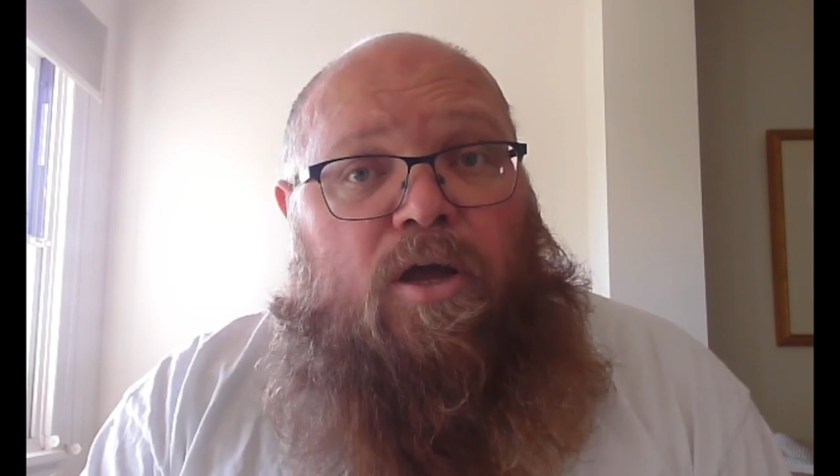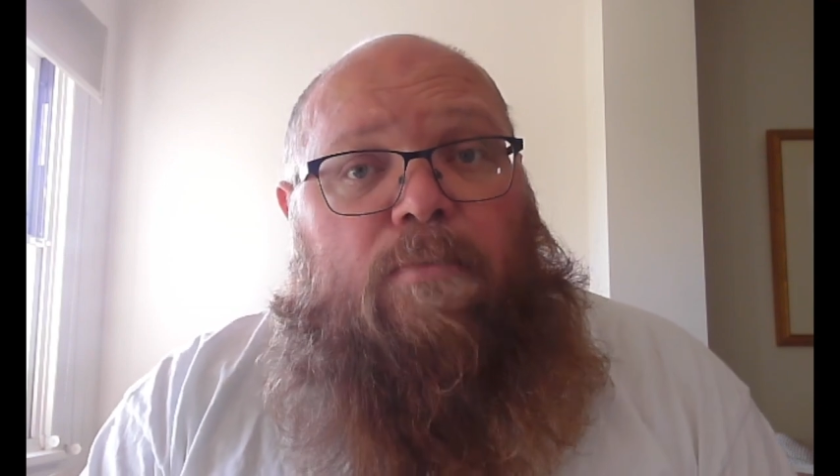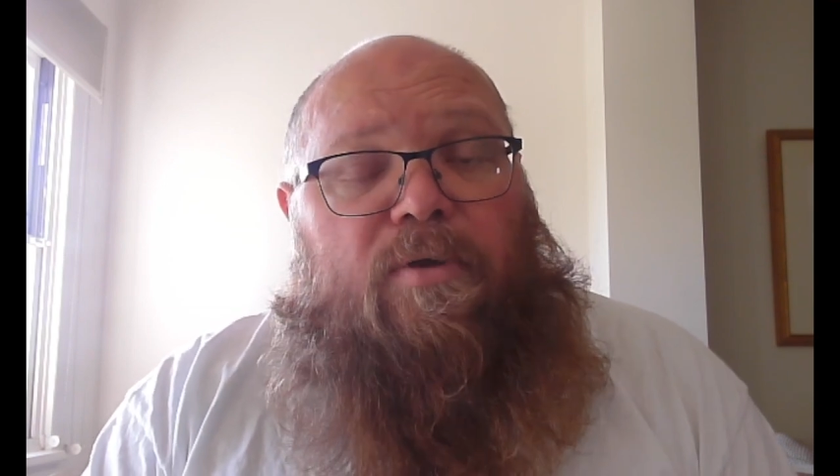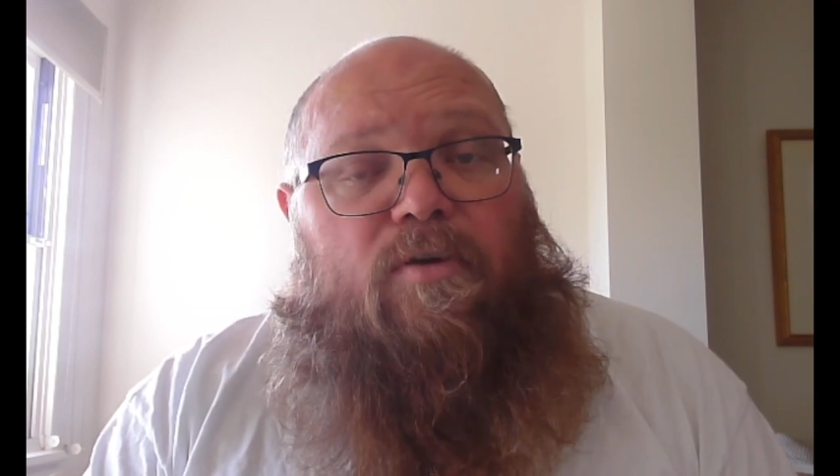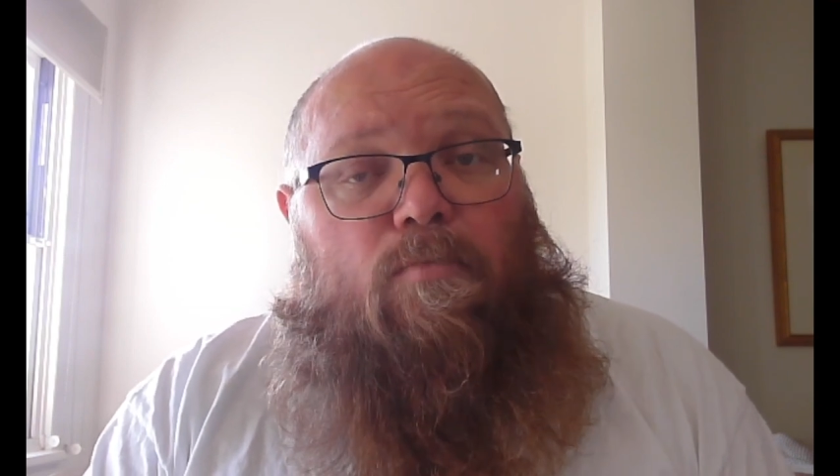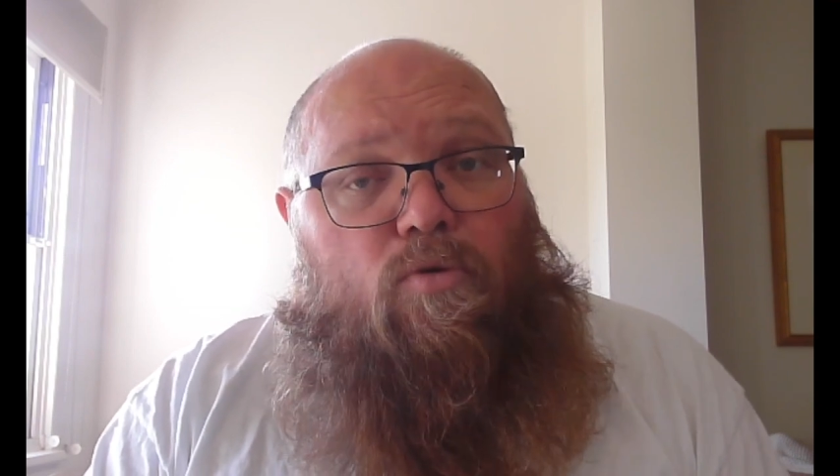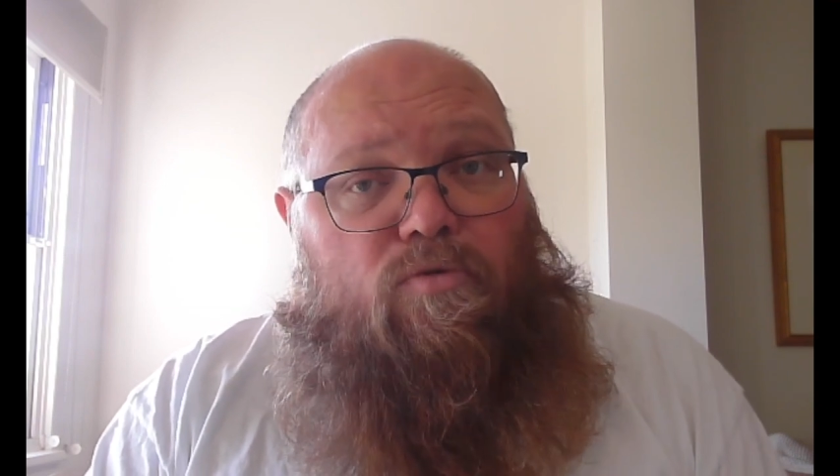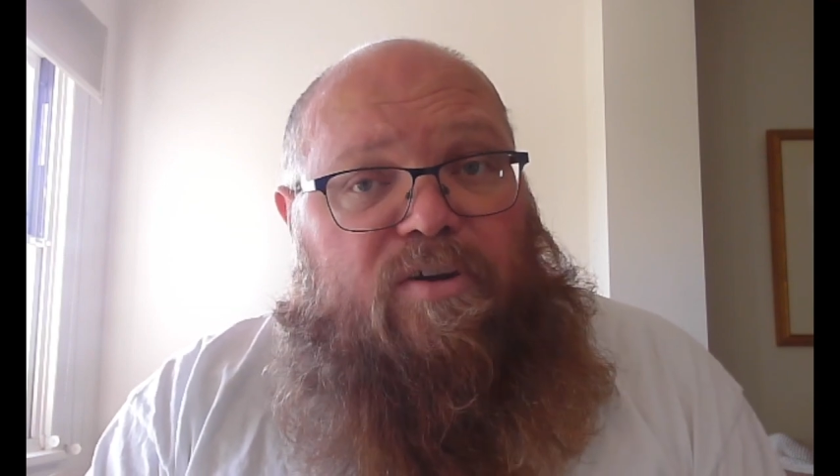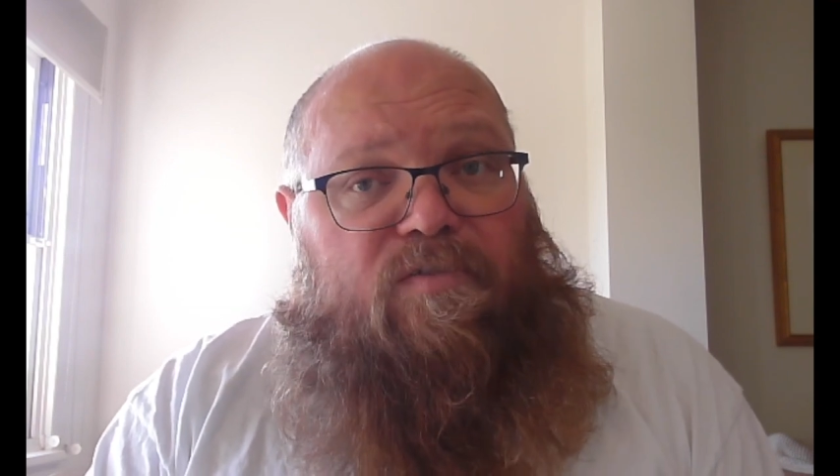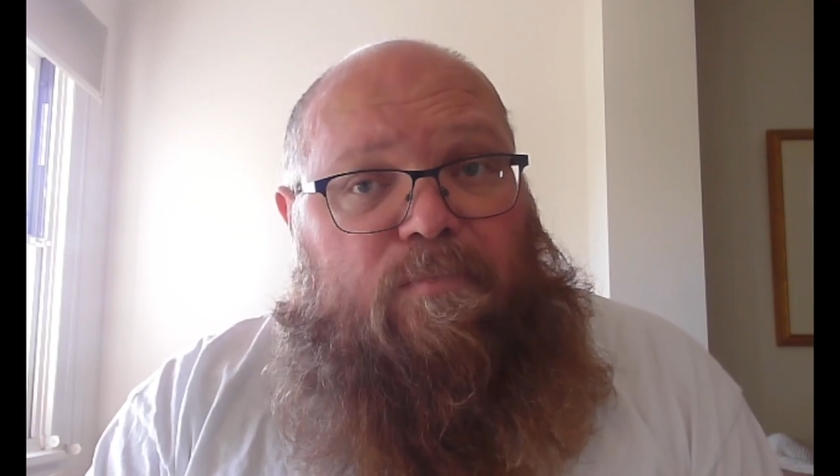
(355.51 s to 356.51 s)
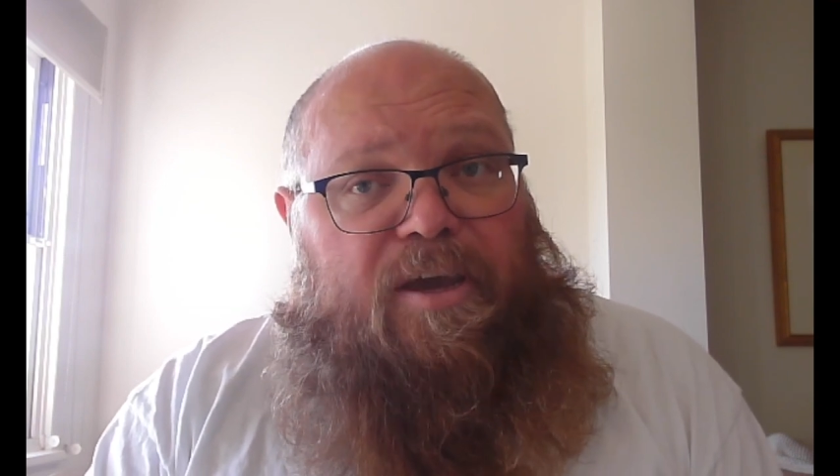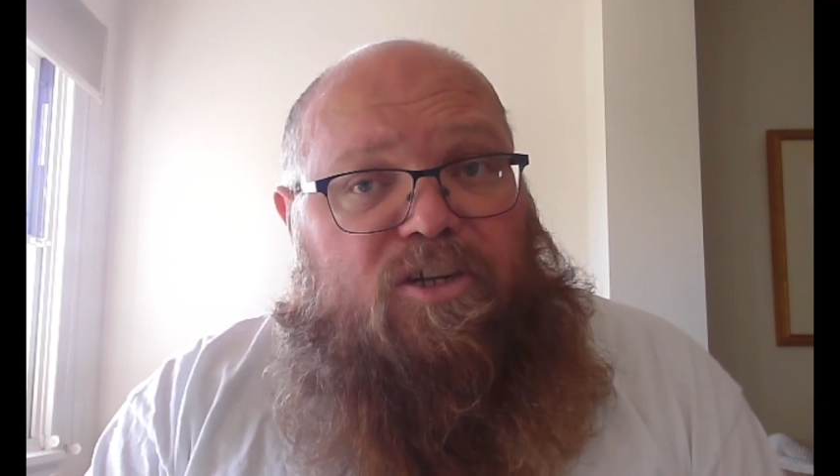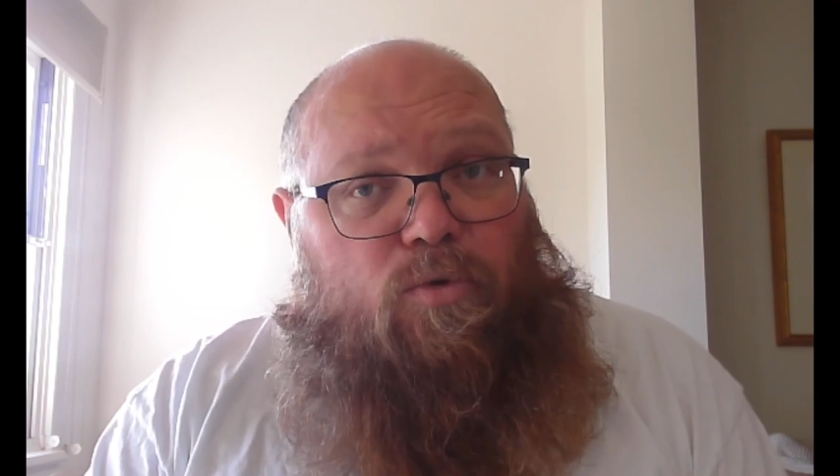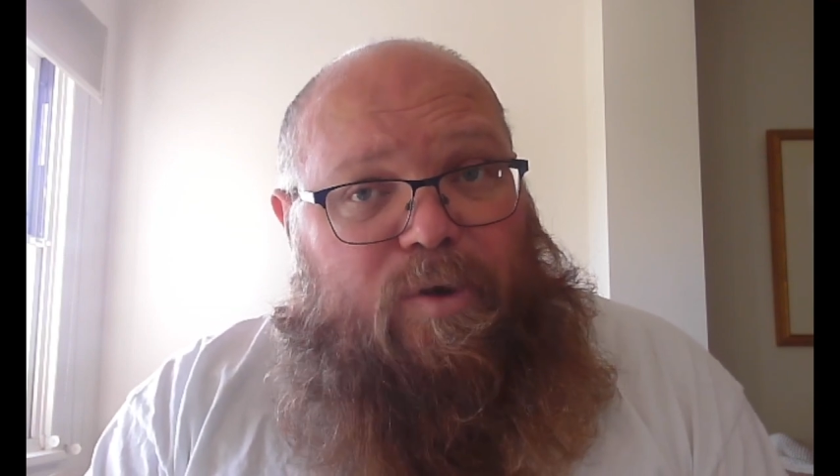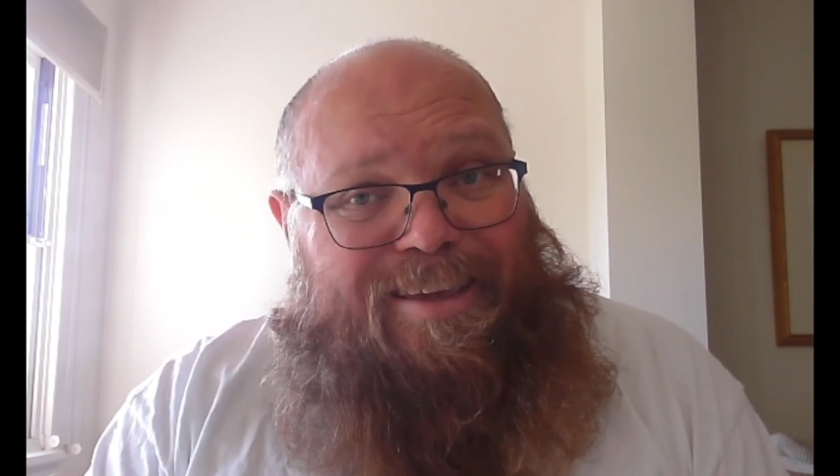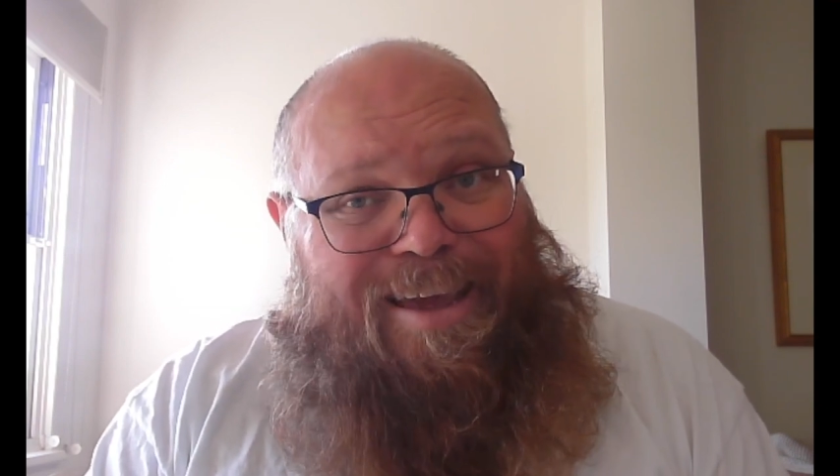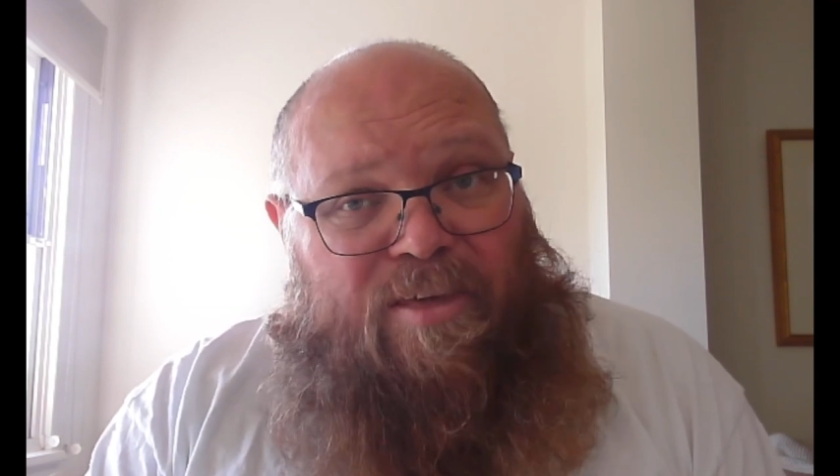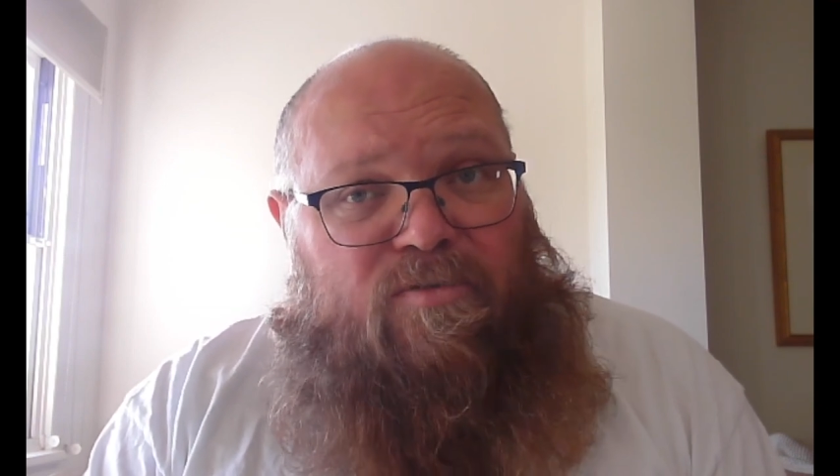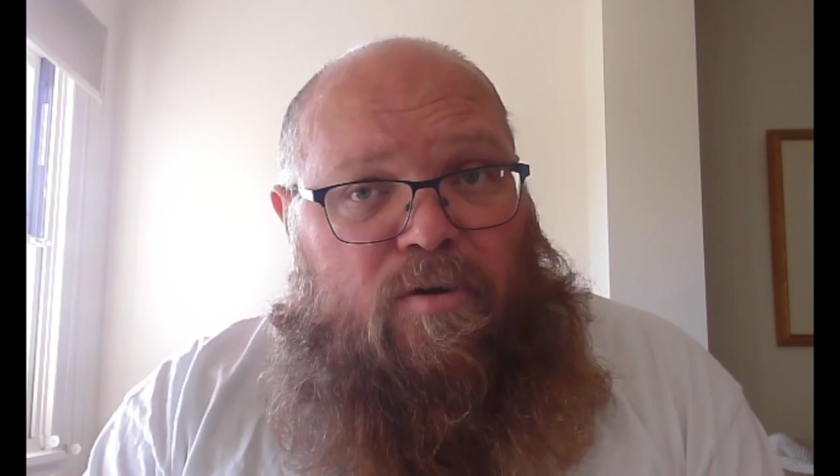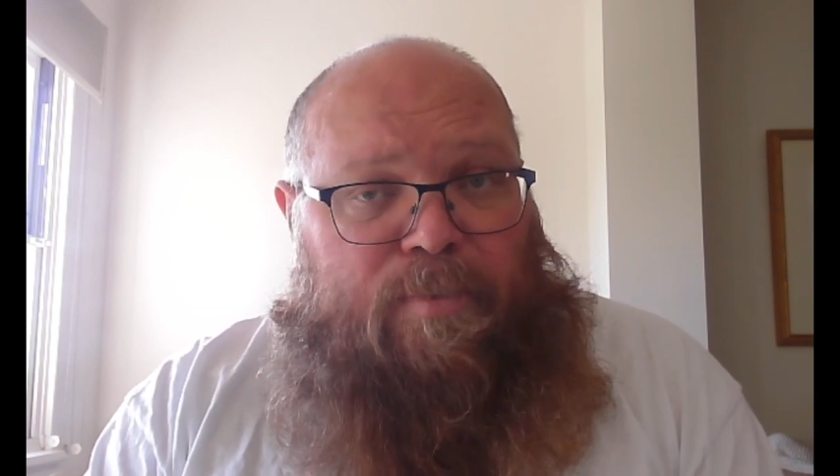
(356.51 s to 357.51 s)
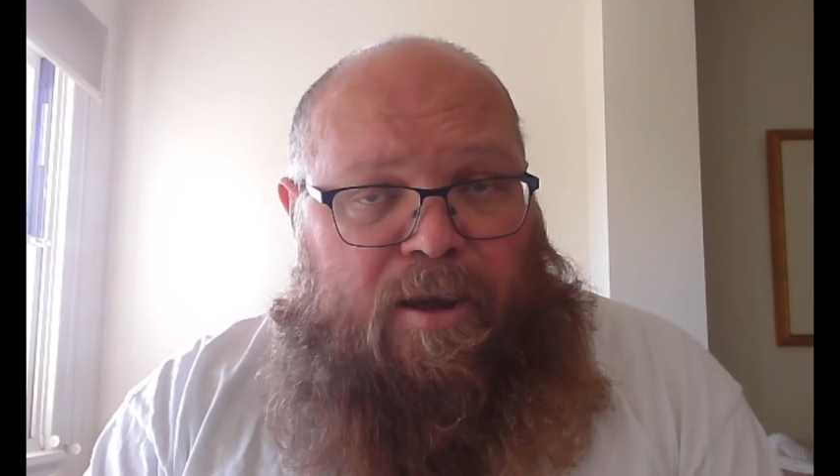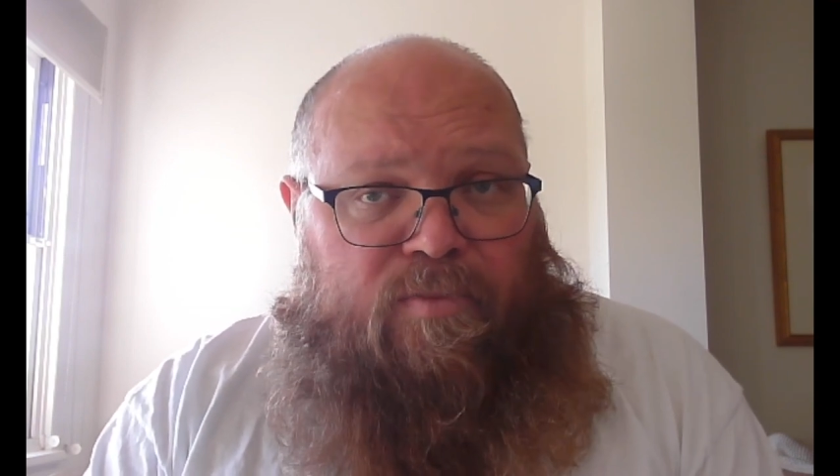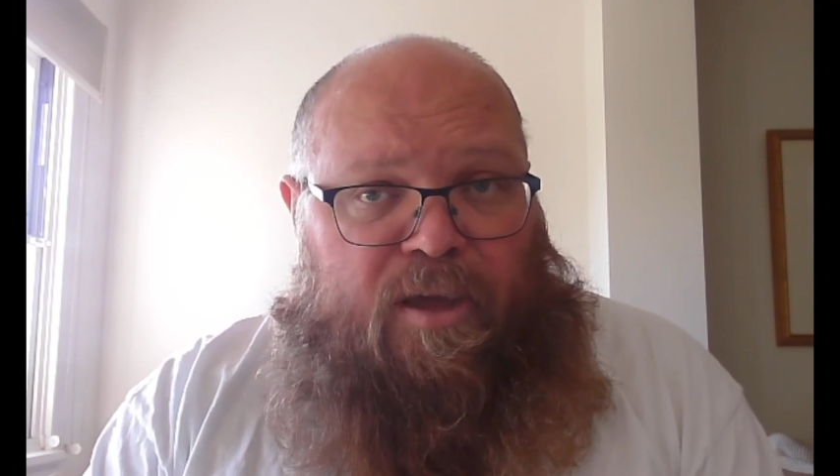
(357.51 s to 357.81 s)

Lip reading: but the more information we gather about